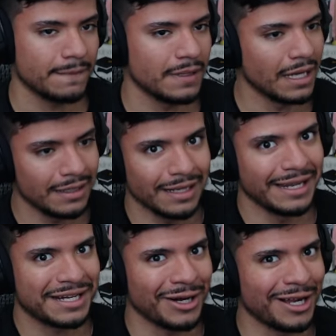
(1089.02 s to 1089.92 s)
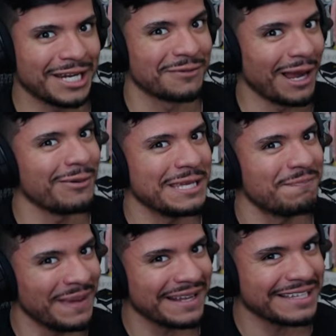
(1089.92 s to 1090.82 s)
And then they caught it right when he
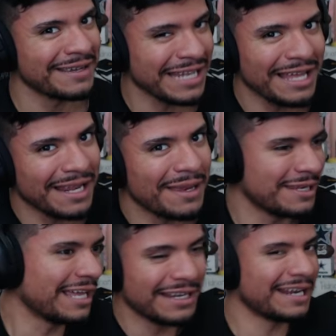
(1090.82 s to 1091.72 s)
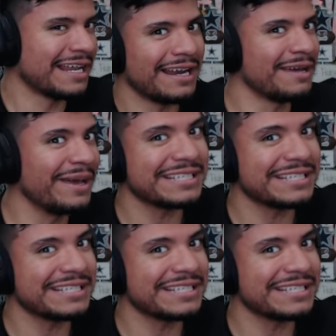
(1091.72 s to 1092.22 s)
picked it. That that, that, that, that, that makes